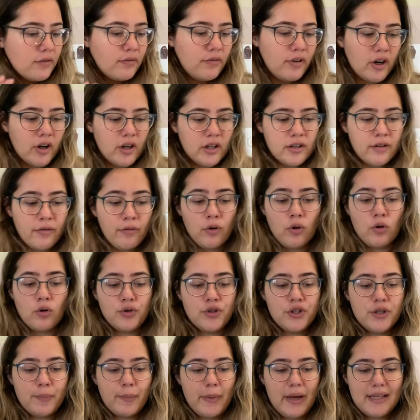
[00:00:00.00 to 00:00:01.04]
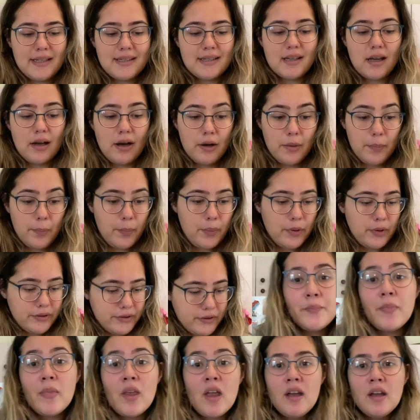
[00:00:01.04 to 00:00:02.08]
very difficult to mess up.
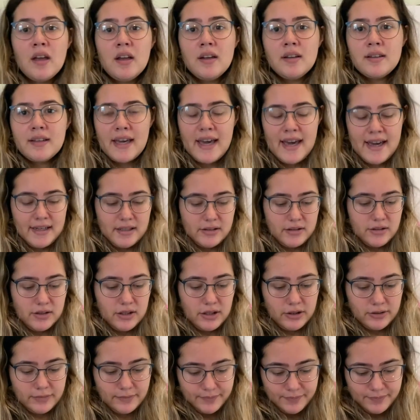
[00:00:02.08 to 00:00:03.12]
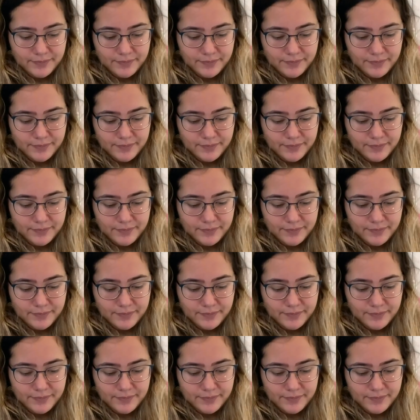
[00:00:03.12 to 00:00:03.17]
Okay, so